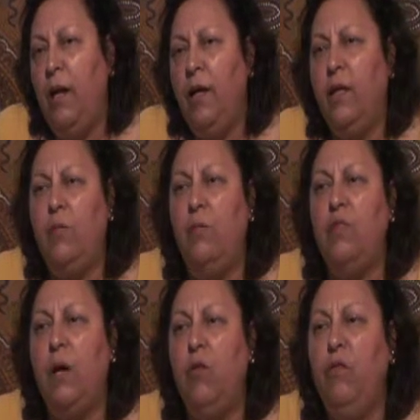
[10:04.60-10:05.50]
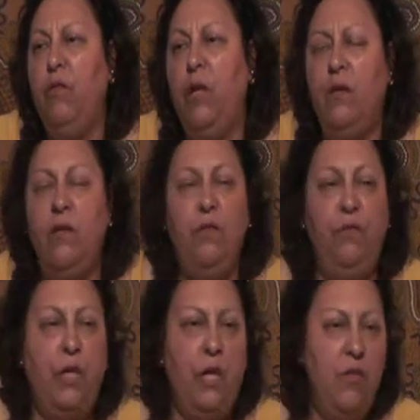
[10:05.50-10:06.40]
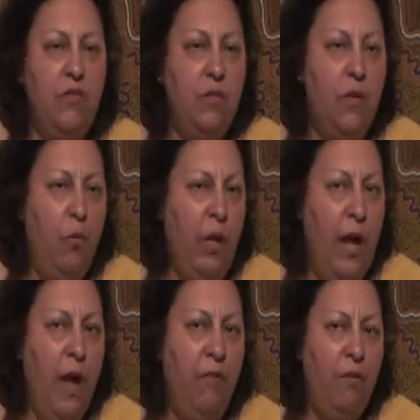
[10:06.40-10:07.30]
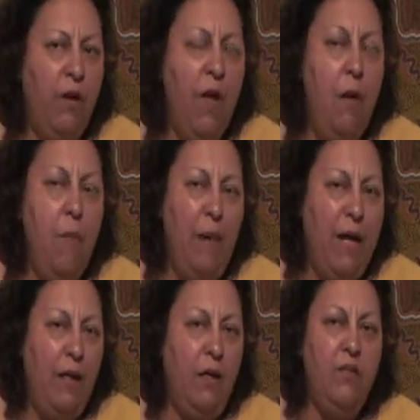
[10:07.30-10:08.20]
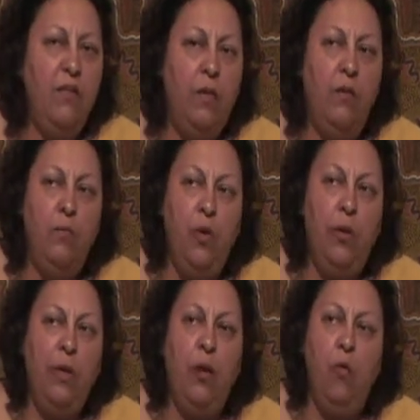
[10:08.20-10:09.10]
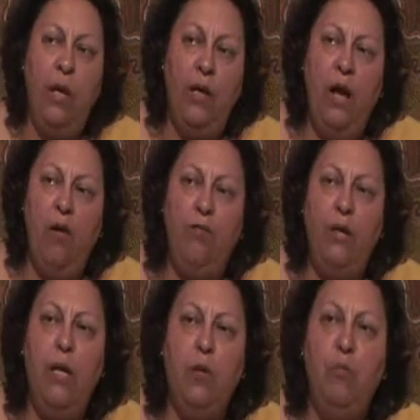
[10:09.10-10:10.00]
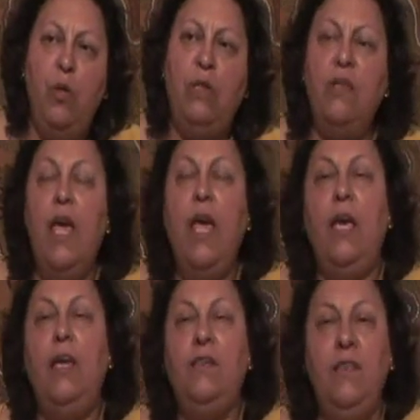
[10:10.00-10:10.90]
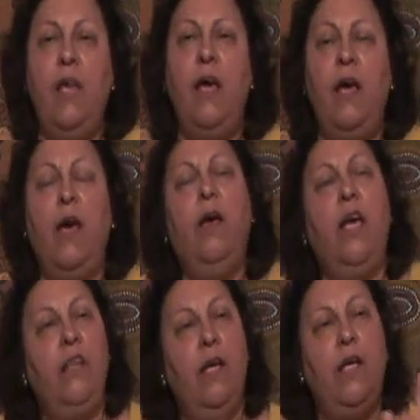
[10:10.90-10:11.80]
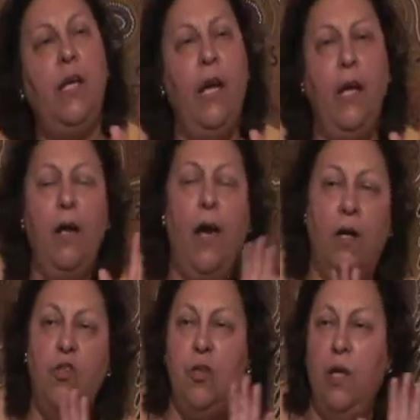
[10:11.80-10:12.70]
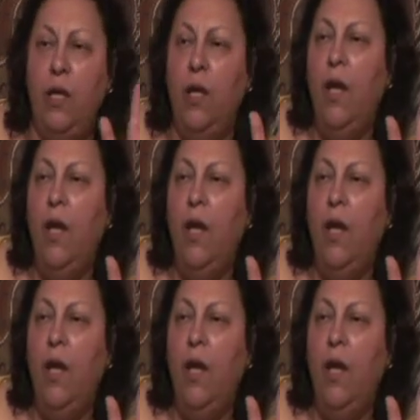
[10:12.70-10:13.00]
like some of the identifications that we have back in South America, where our fingerprint is there and they can actually